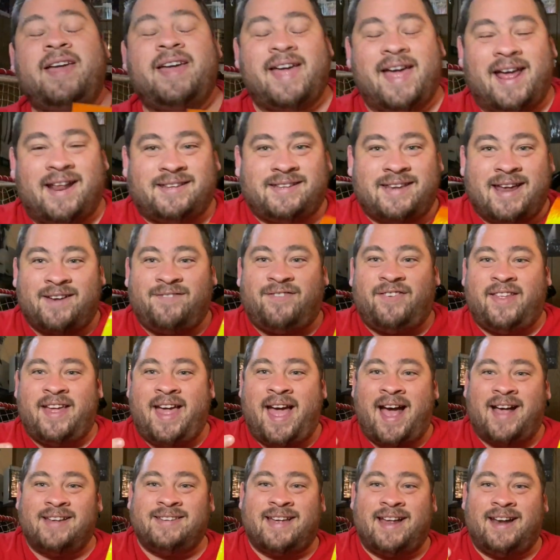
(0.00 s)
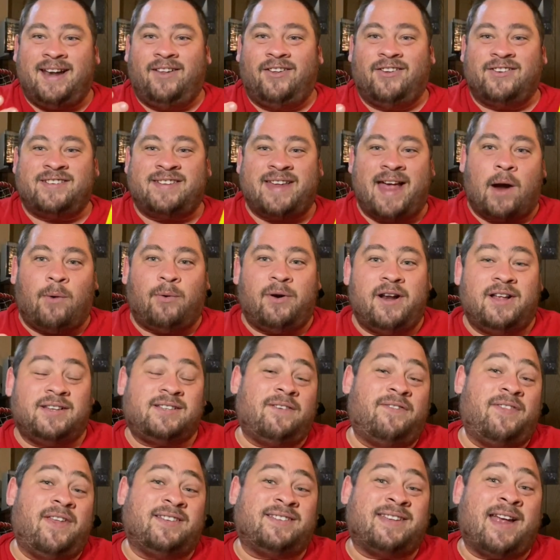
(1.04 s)
It definitely has that little sourness
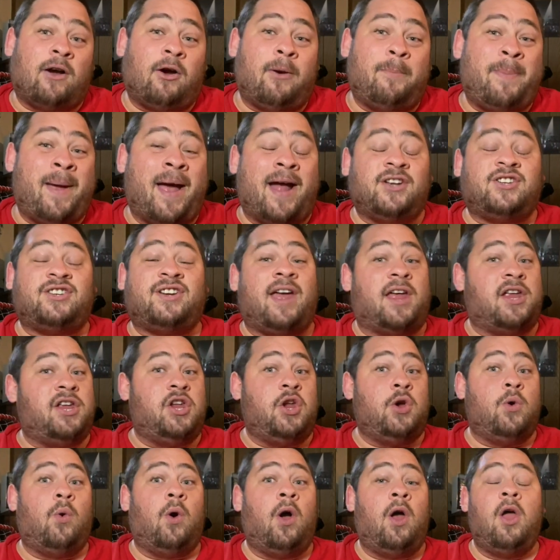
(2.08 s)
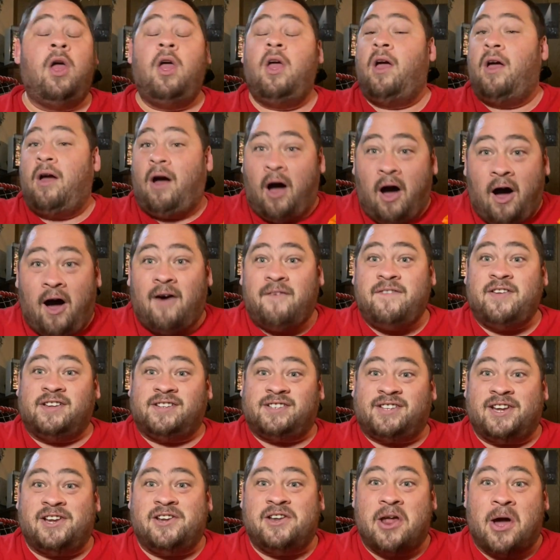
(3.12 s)
of the Sour Patch that you
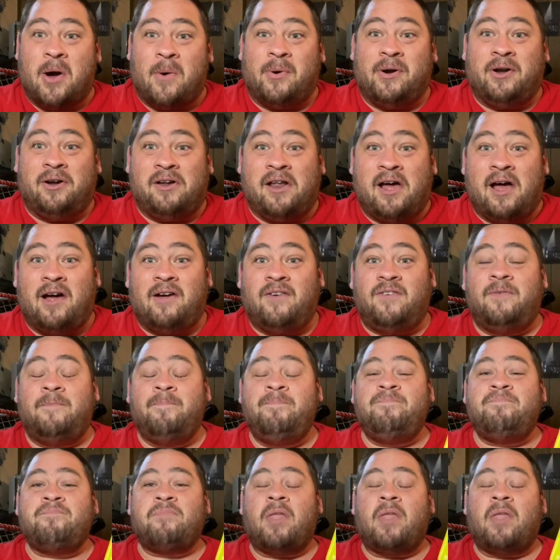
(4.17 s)
obviously know and love,